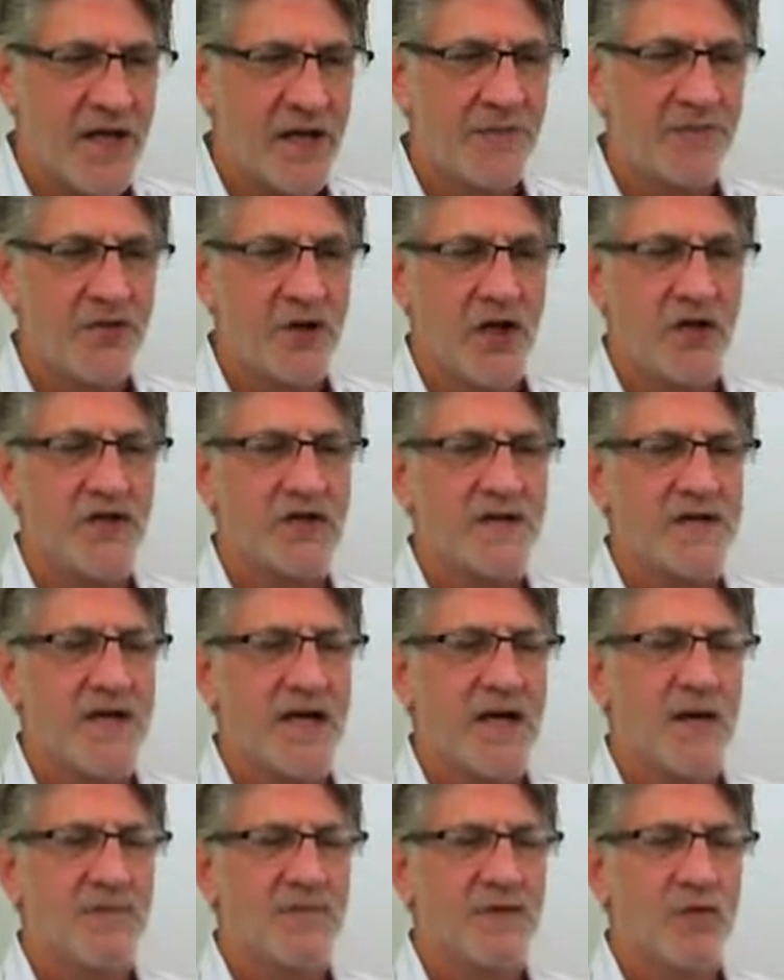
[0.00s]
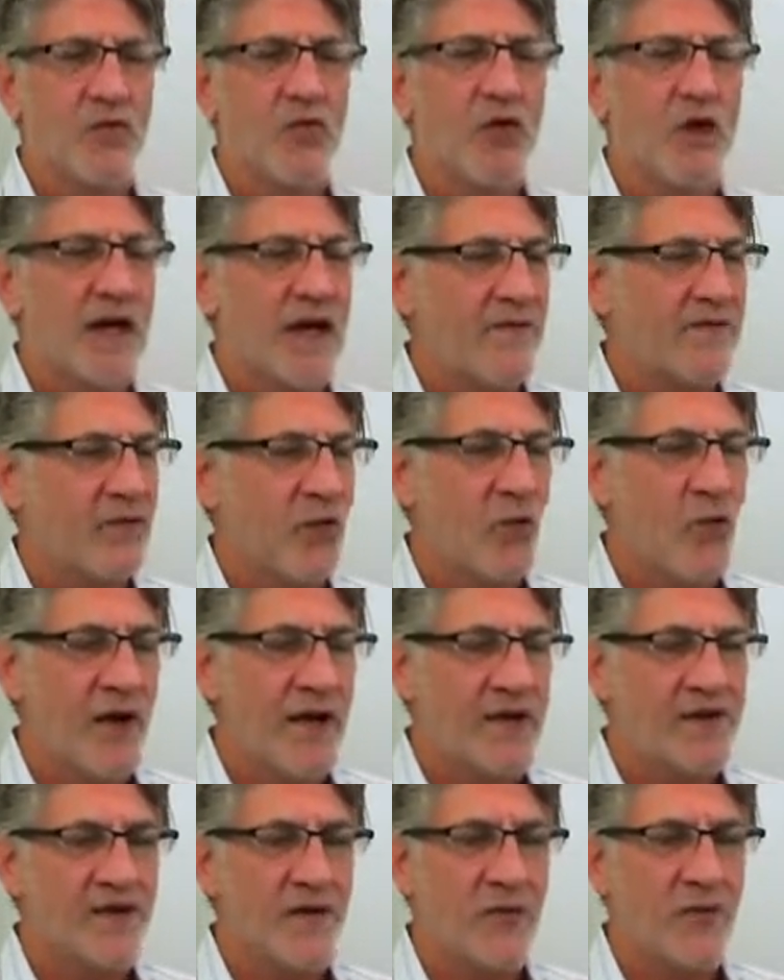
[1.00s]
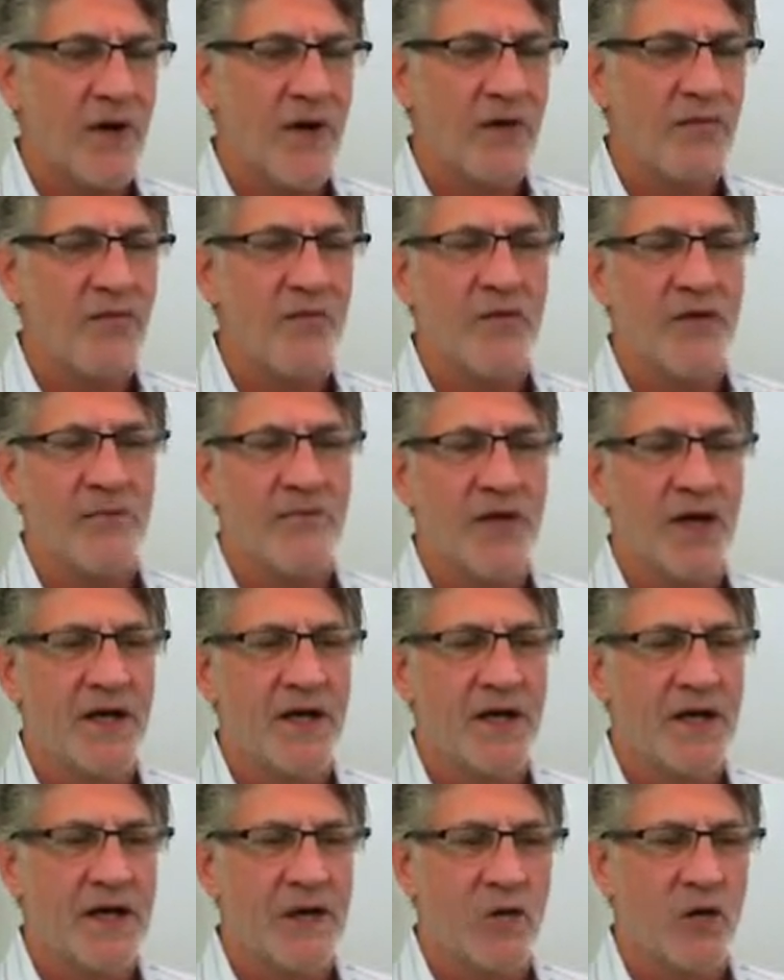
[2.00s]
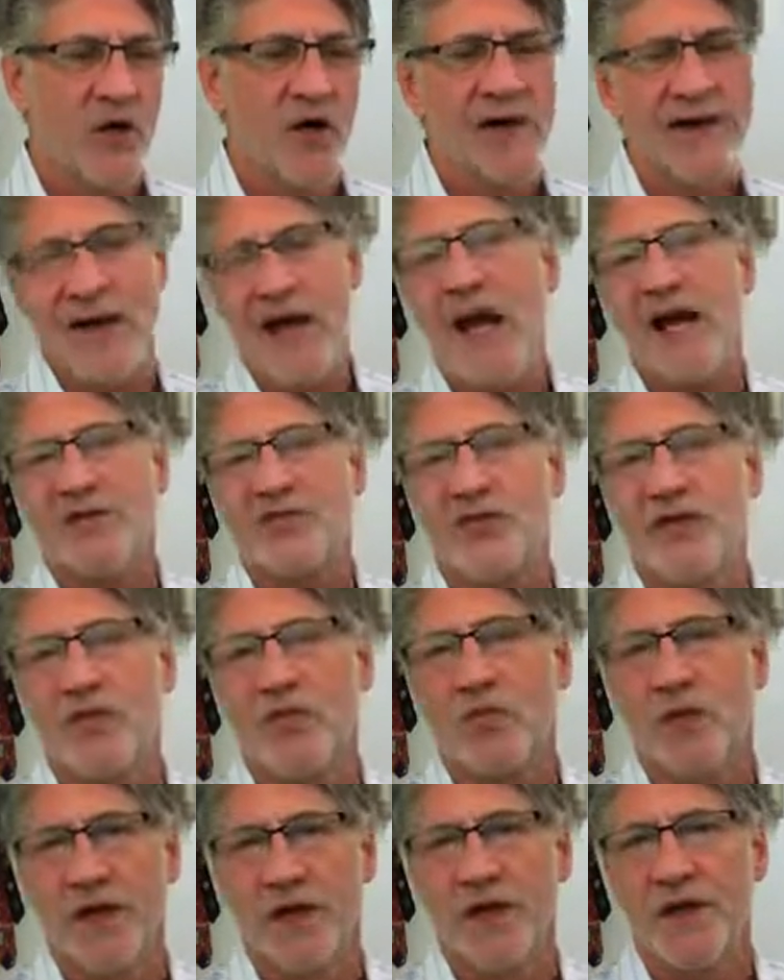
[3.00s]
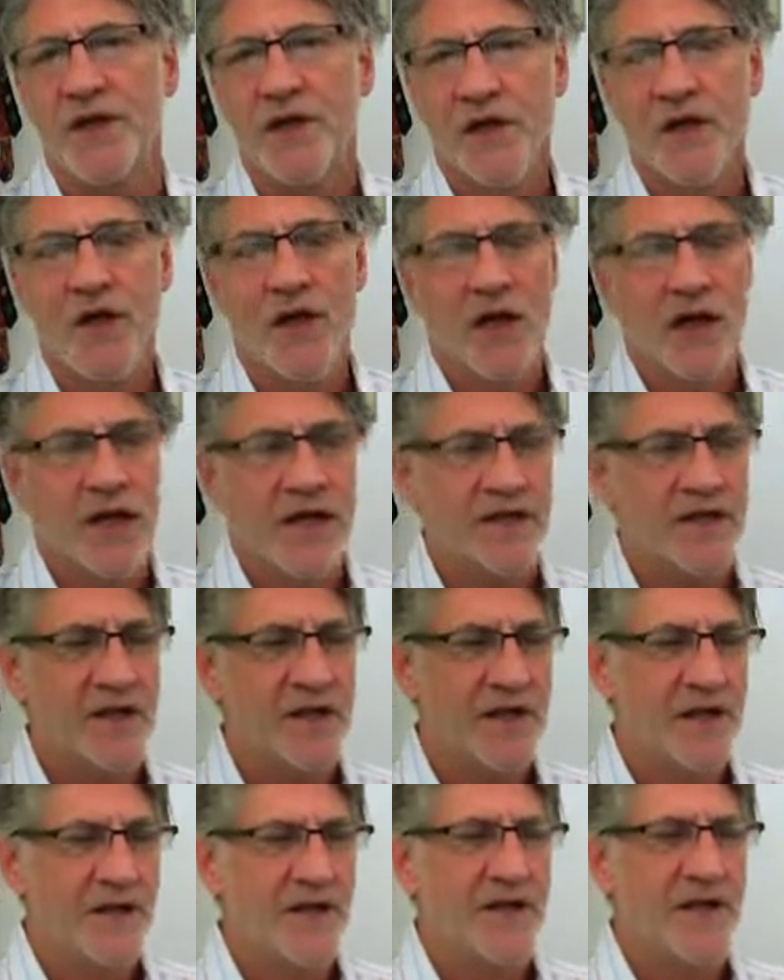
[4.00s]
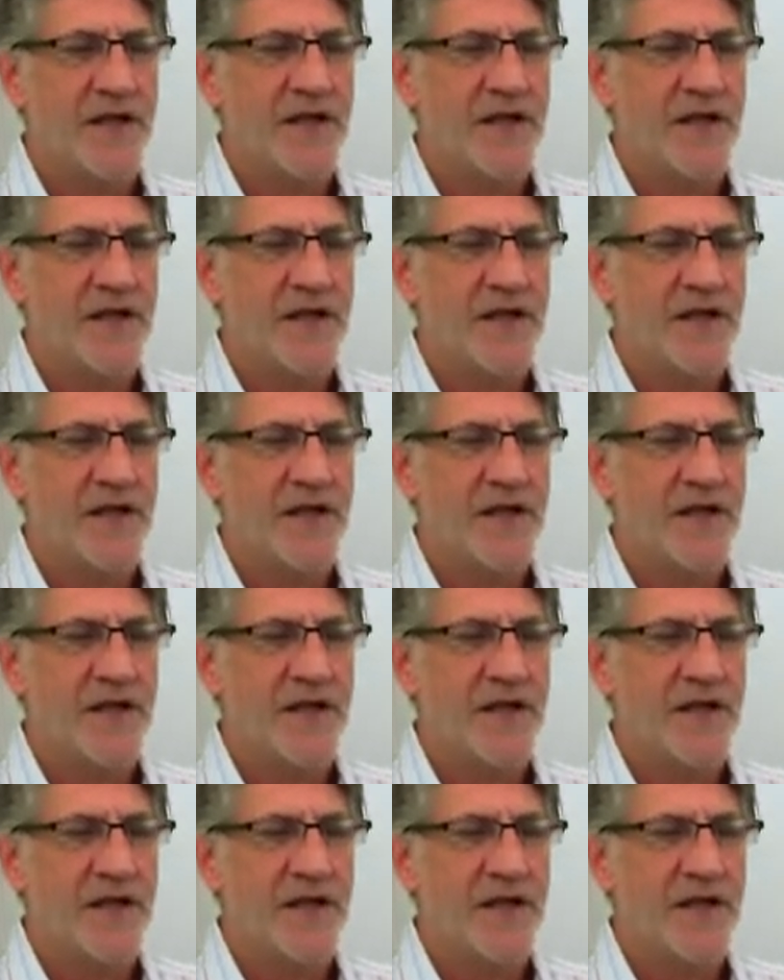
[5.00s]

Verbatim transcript: type chart setup. So we'll have to wait till probably Monday, or actually, really, at the end of the